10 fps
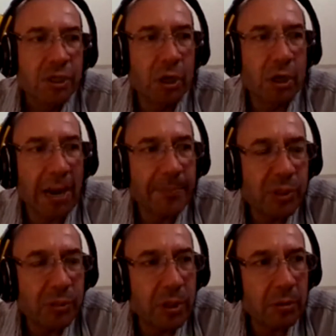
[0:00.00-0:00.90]
So up
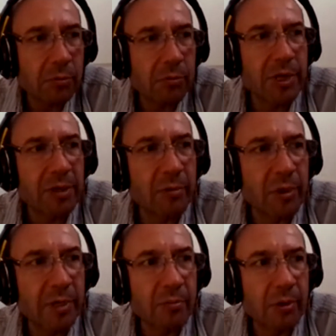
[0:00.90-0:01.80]
to now,
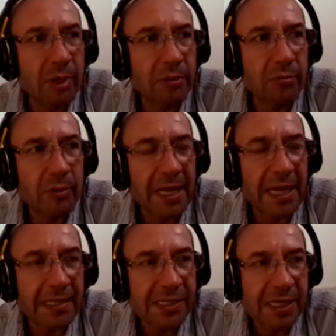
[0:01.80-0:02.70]
what I
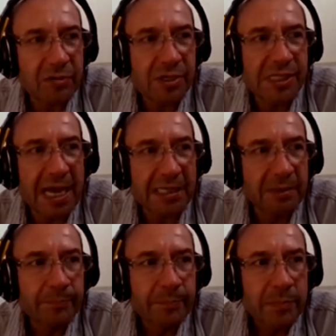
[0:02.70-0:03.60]
can tell you is that